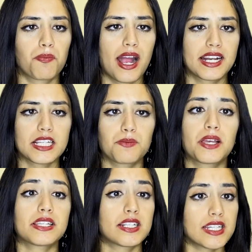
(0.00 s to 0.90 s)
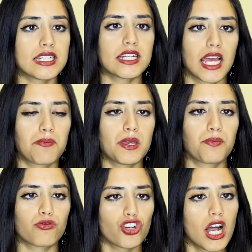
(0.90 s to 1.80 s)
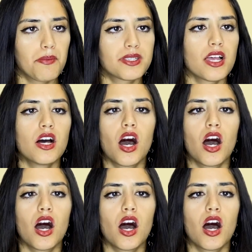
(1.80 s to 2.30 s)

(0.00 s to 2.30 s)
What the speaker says: practice, because it did deny people jobs.